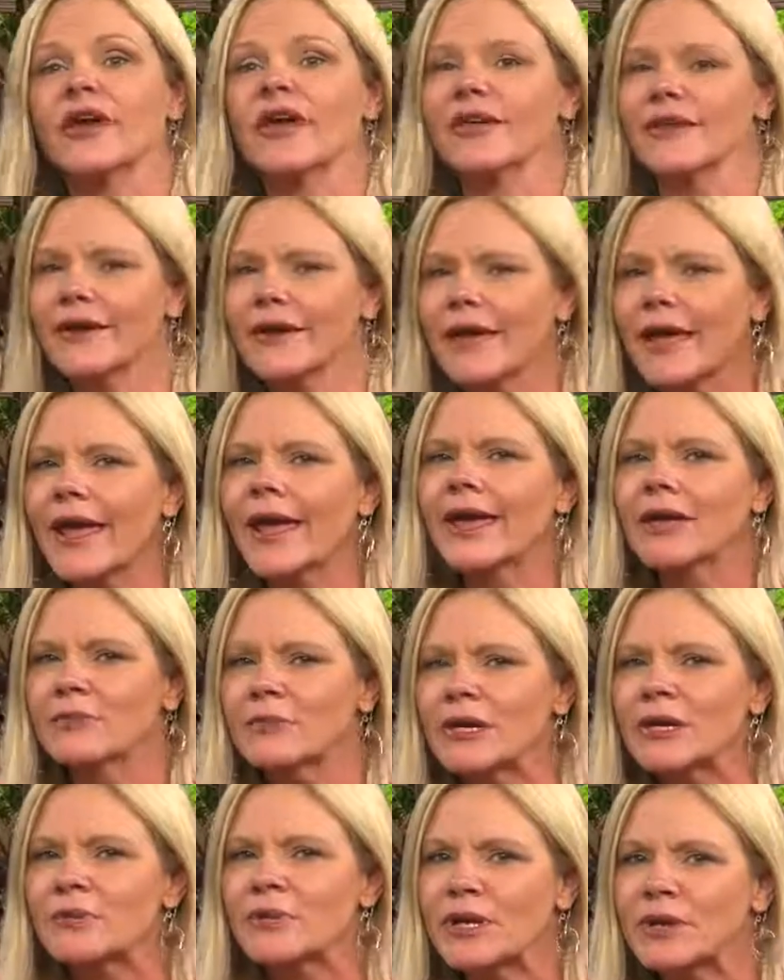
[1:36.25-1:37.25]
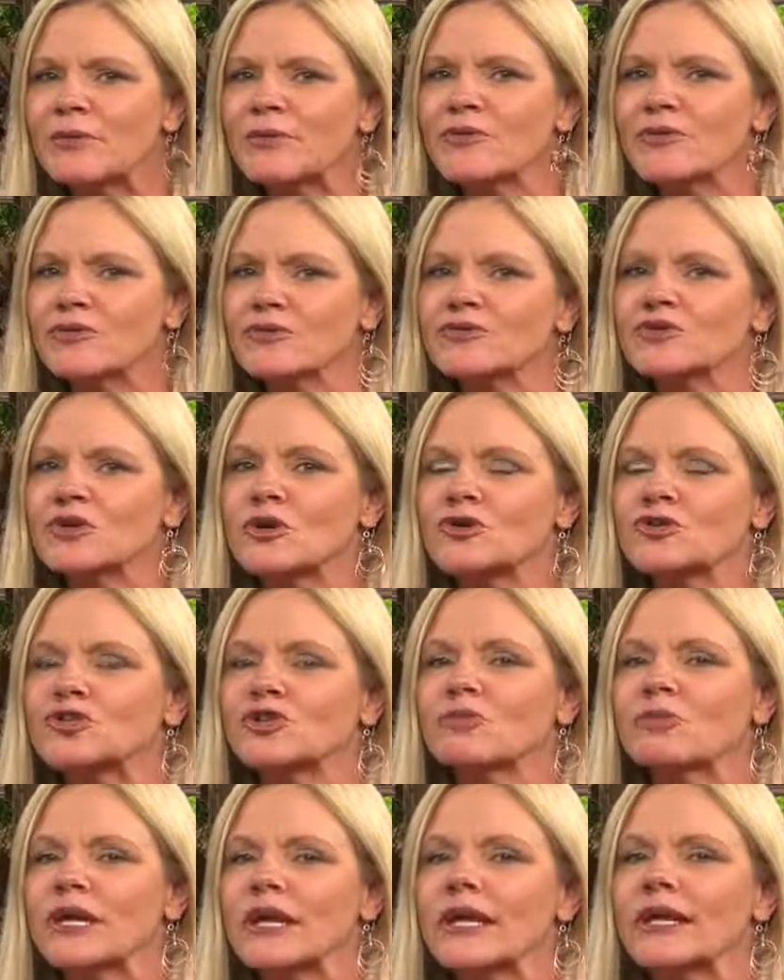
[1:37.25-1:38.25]
You can meet people through
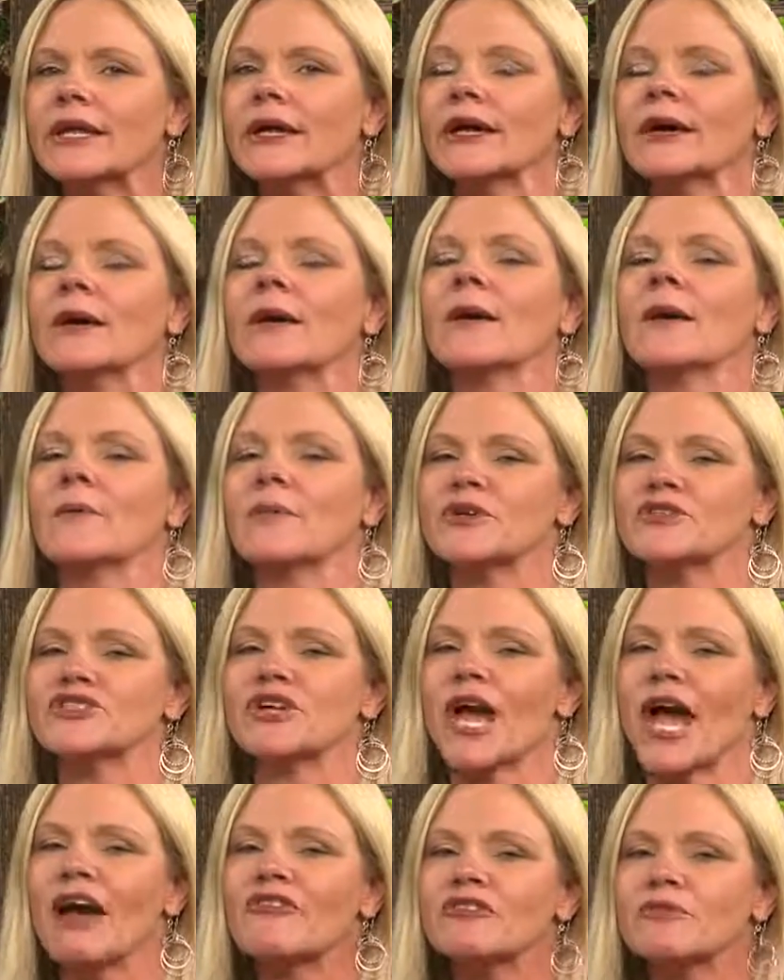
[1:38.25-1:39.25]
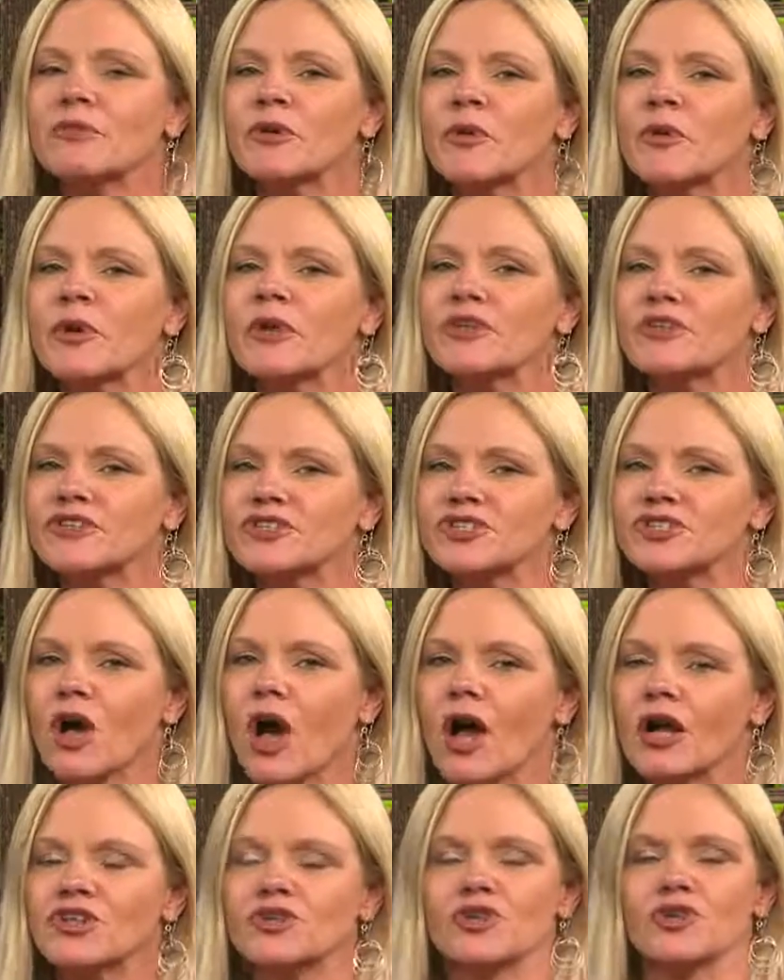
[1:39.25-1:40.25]
social media, but you have to be willing to
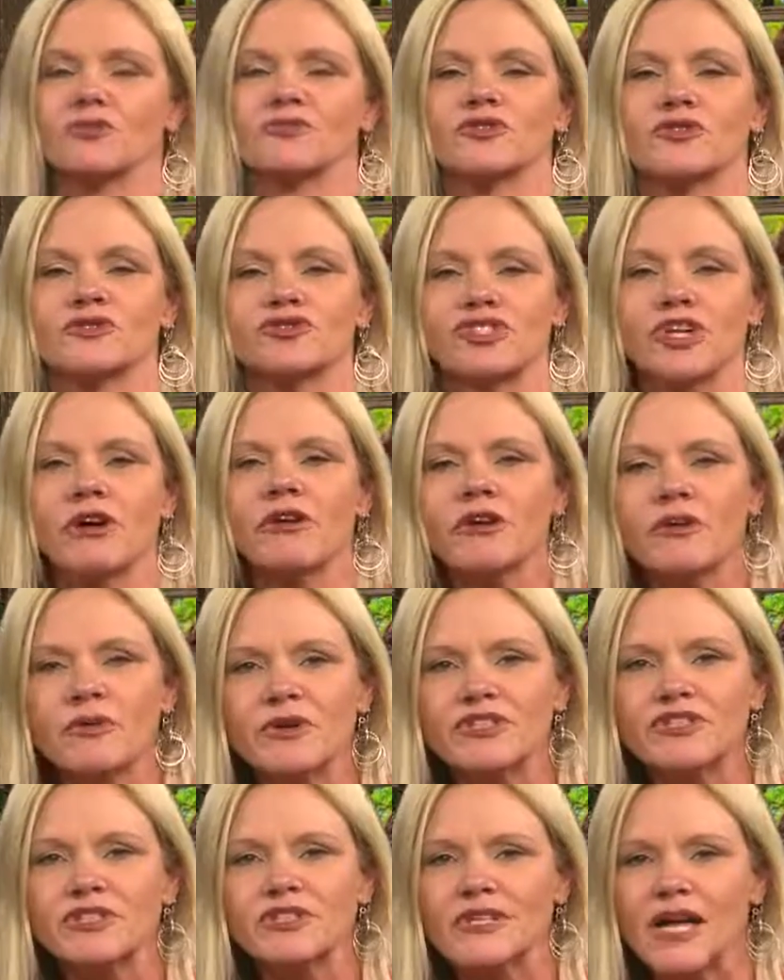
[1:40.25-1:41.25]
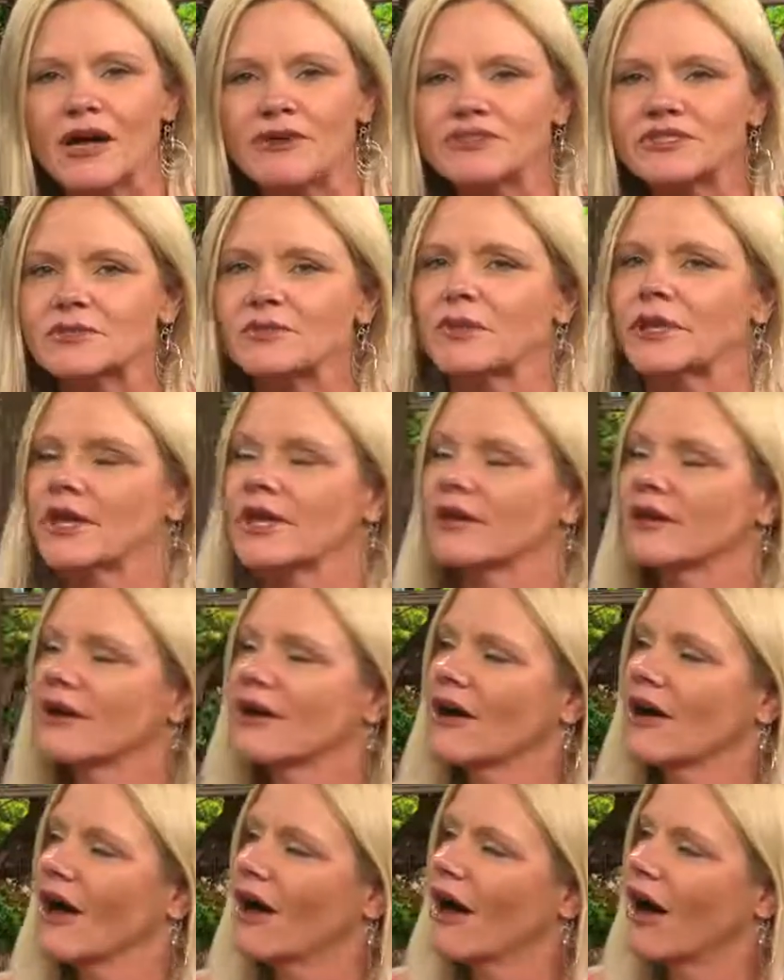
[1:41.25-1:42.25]
talk to them. So Jerry reaches out to me
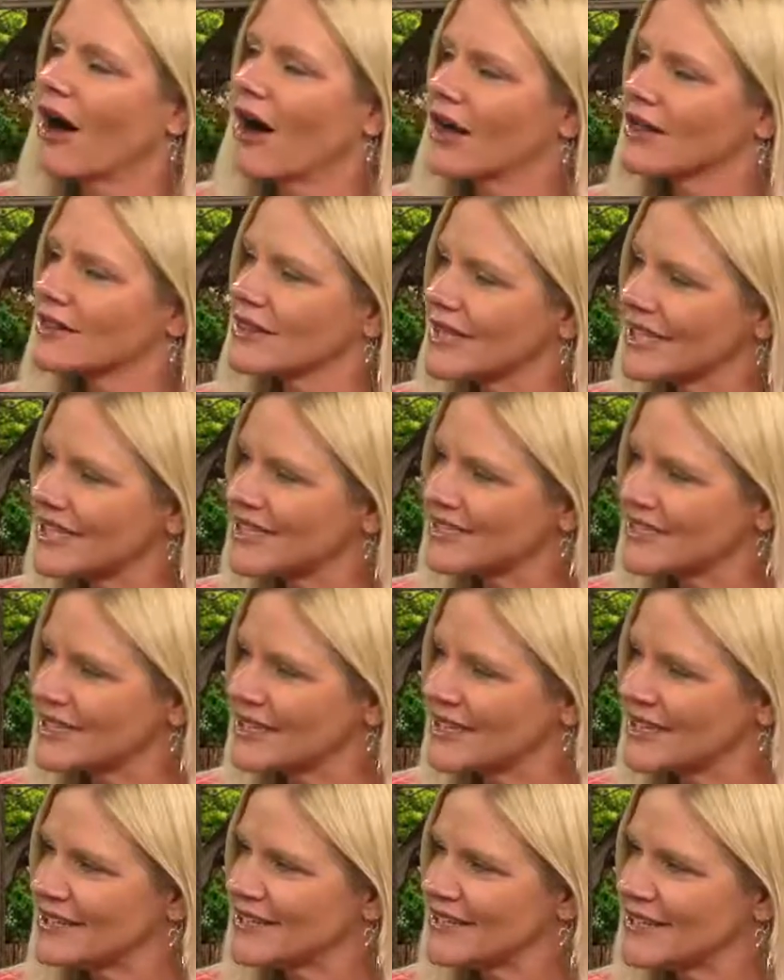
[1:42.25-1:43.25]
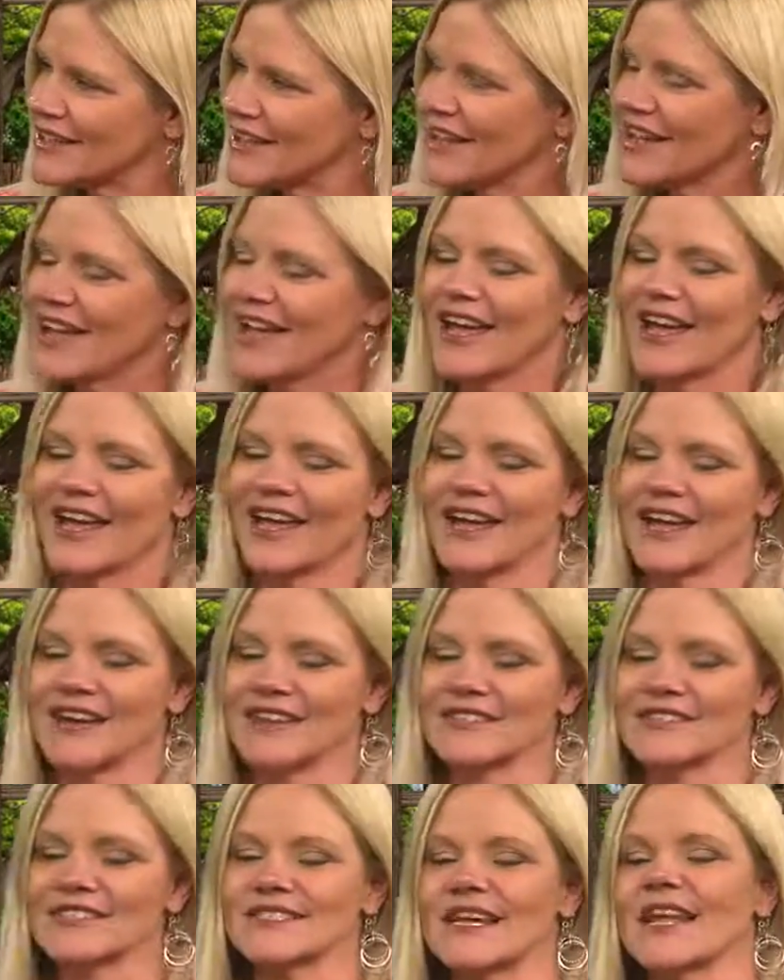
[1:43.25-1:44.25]
on LinkedIn
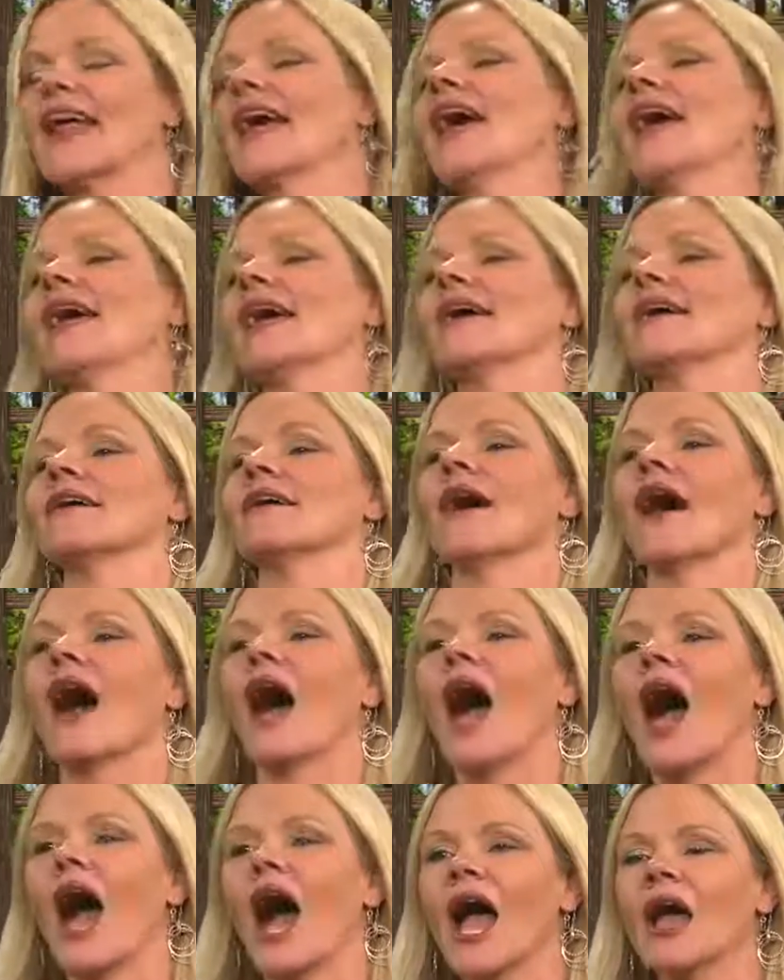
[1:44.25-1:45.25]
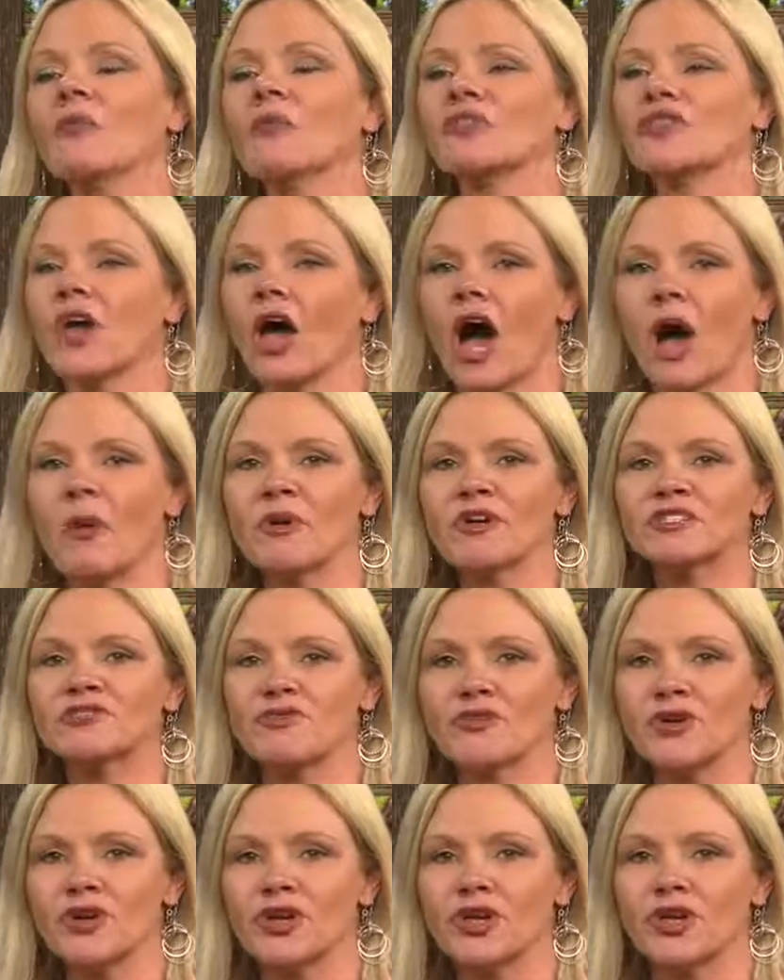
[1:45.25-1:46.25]
and said, hey, I'm with Comics
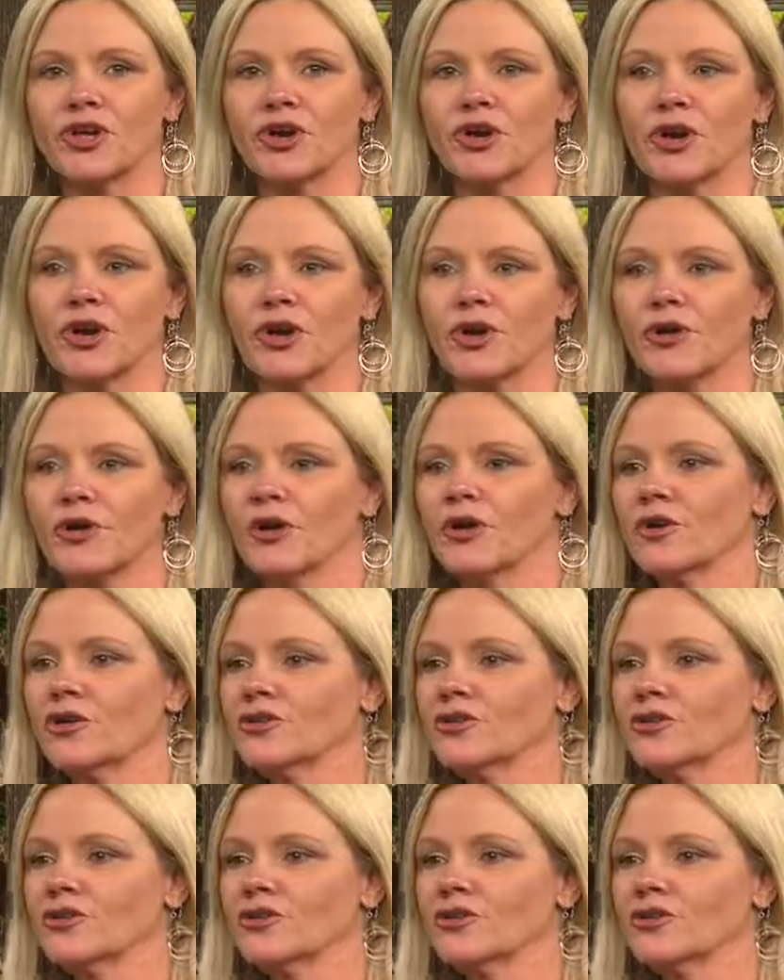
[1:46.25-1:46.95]
for a Cure.